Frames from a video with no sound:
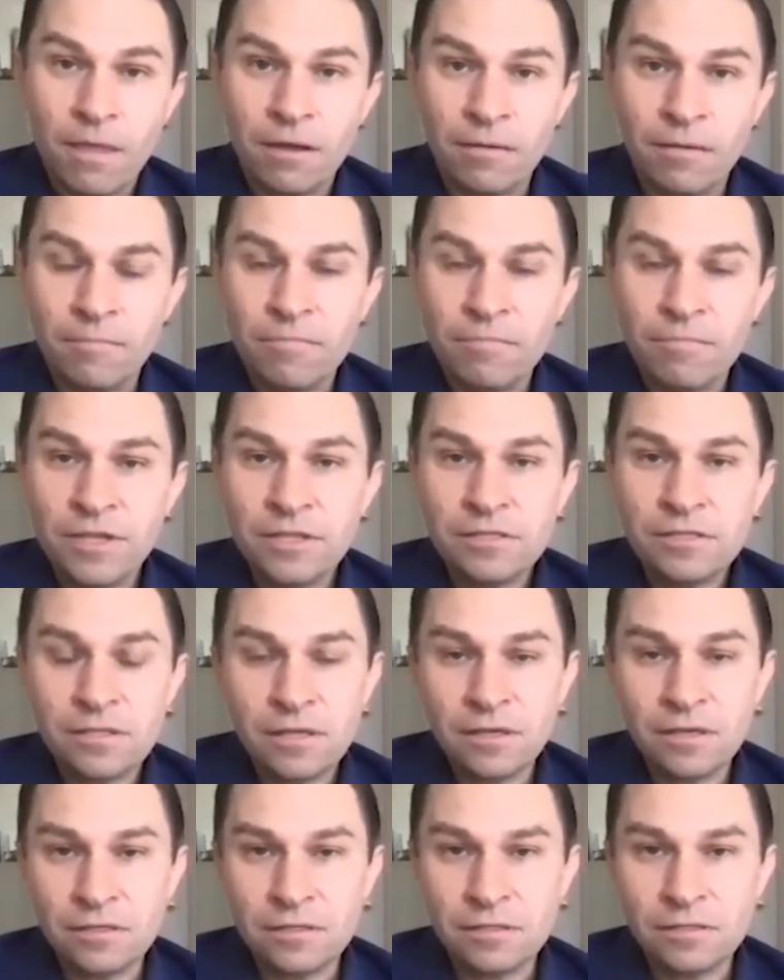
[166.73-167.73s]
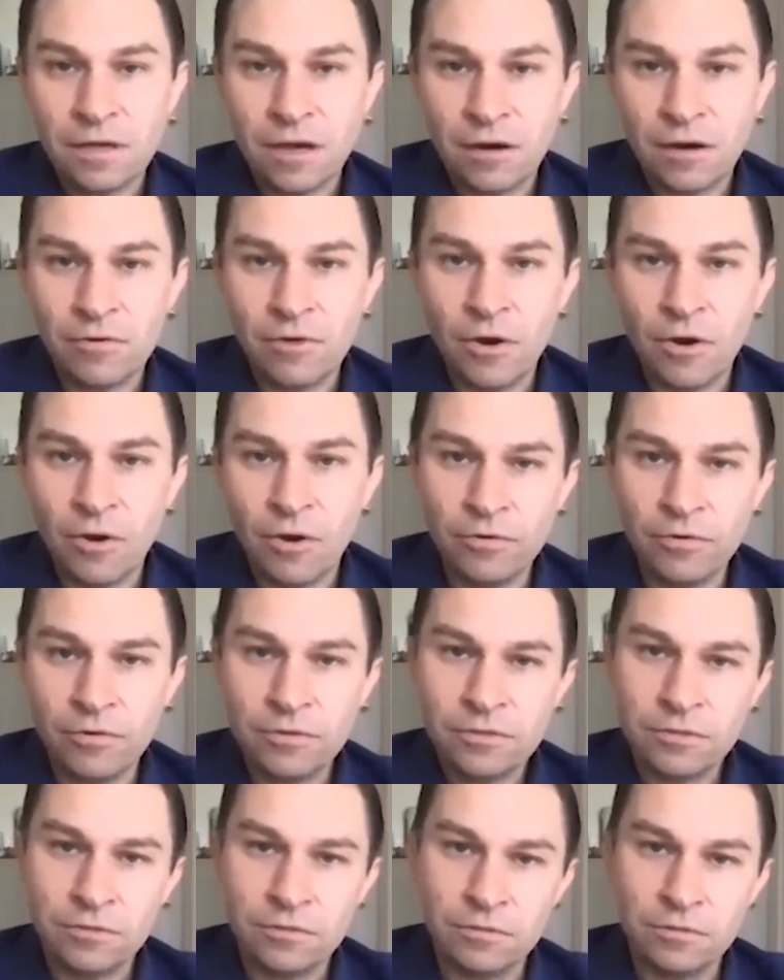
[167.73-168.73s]
Um, these things are
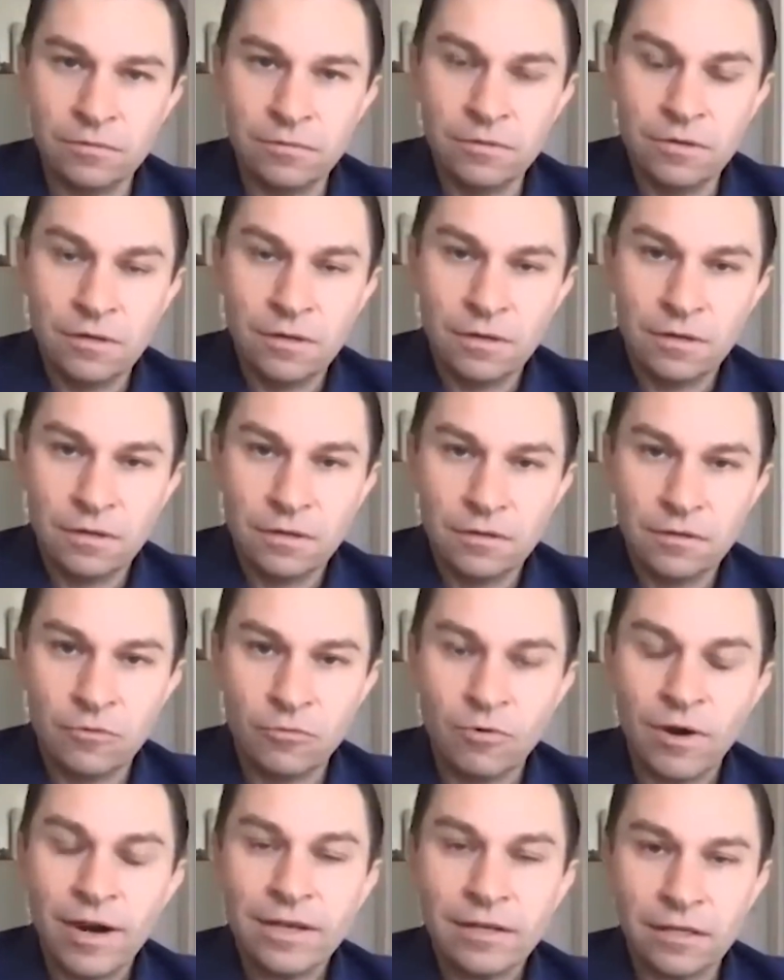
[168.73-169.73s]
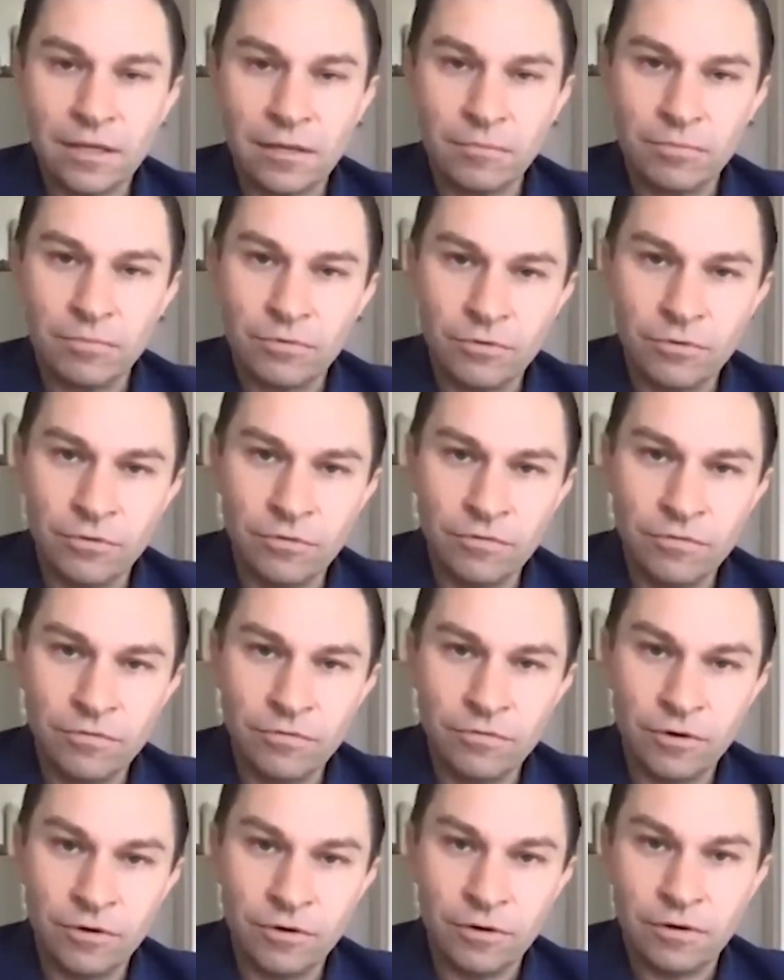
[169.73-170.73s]
known to greatly improve
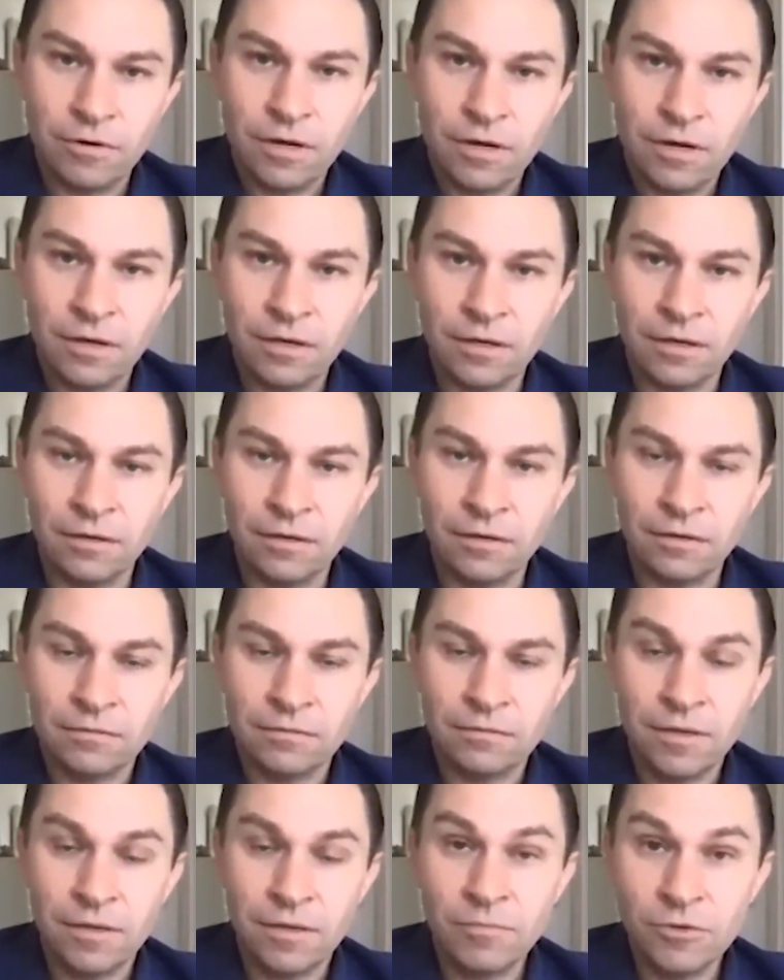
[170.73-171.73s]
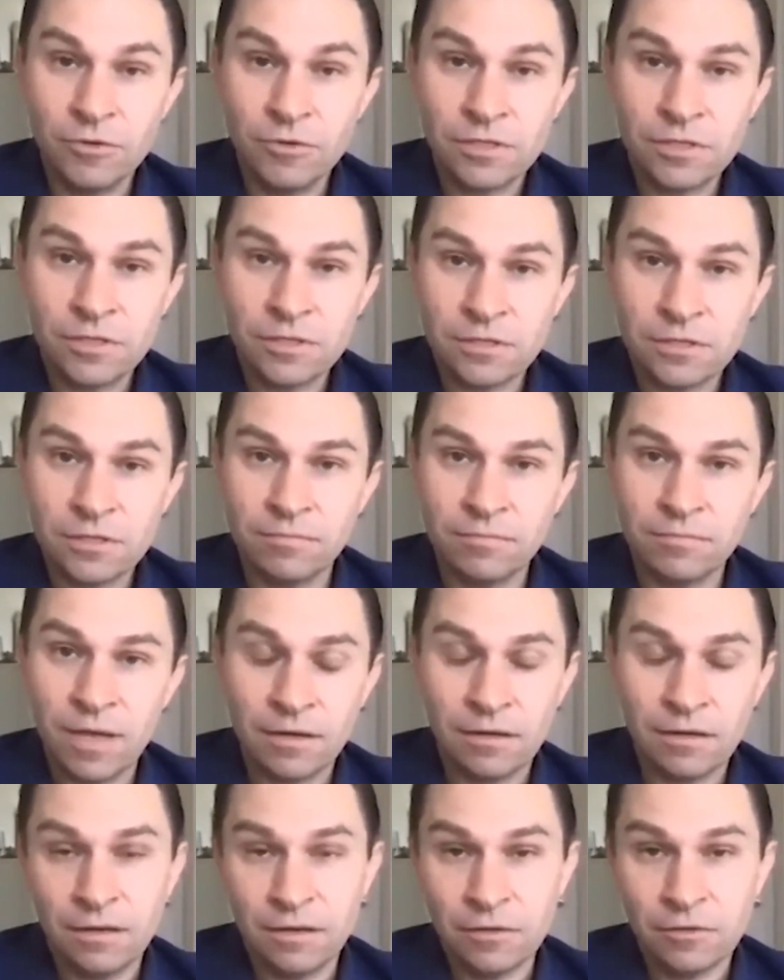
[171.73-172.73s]
your uh, immune system
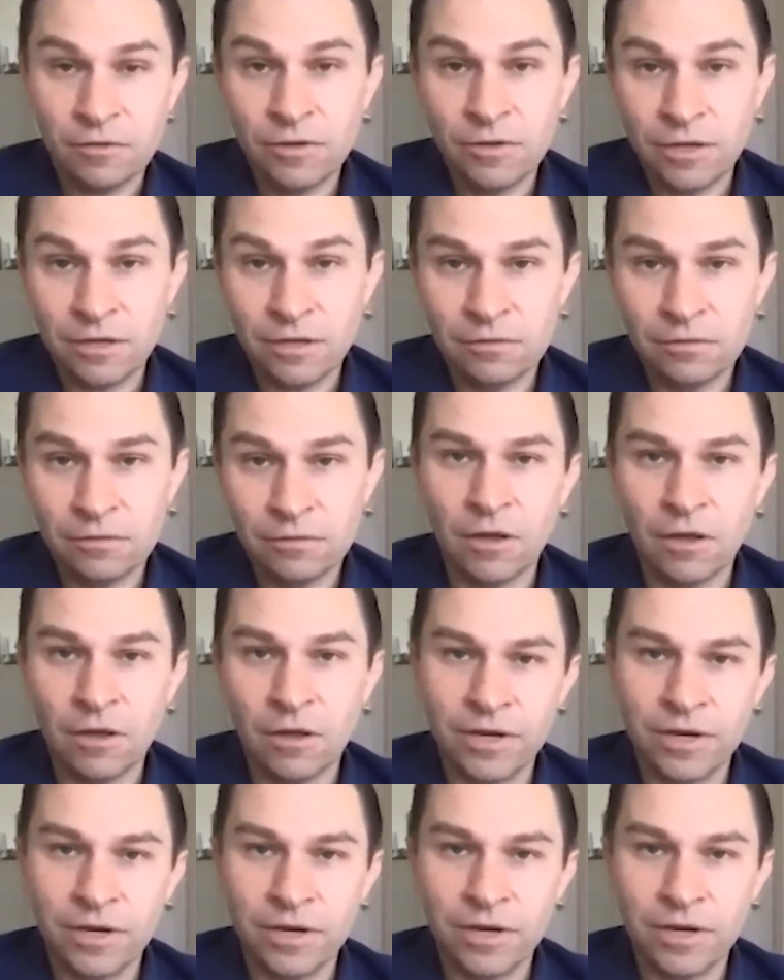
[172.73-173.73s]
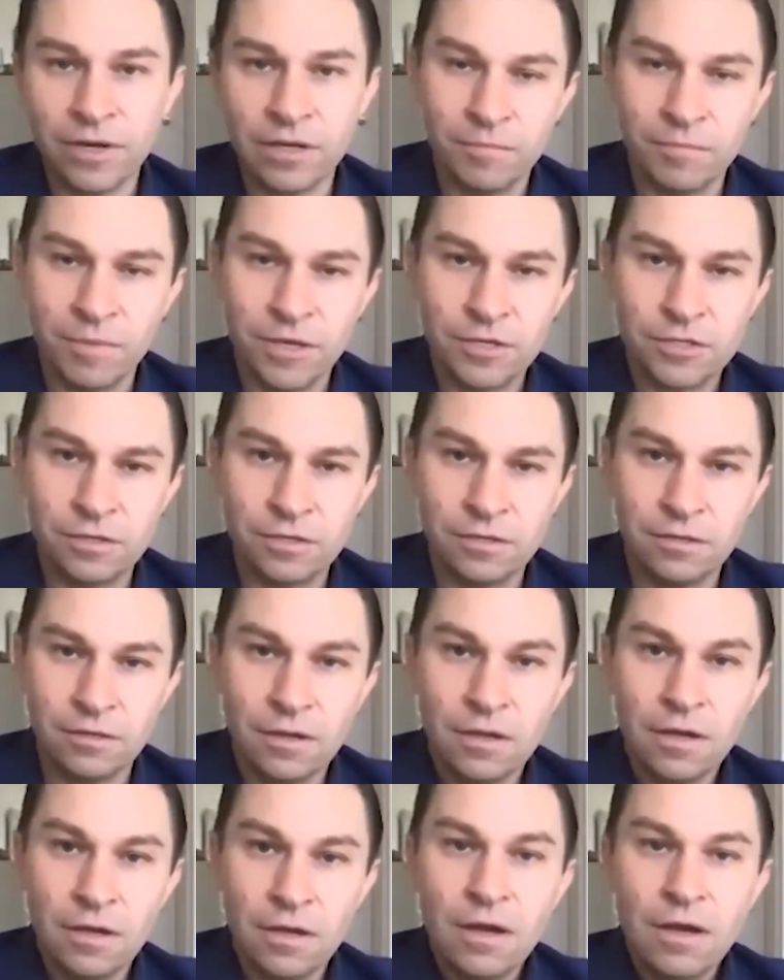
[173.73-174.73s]
and including lowering inflammation.